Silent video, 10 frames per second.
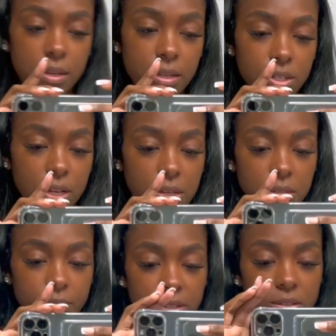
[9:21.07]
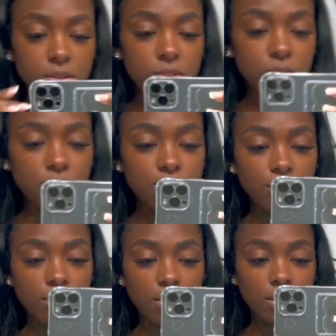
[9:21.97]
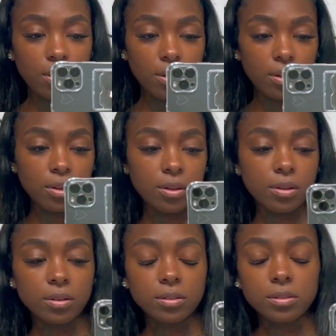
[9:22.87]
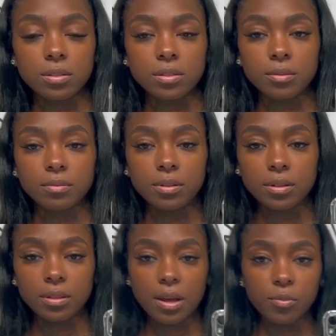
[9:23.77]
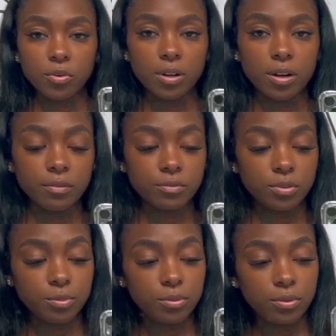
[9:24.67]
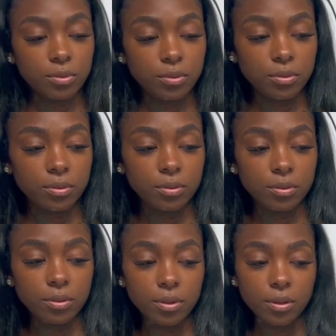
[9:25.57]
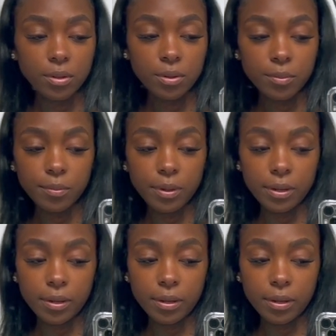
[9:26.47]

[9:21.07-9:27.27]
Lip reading: I changed my surgical bra to something a lot more comfortable, but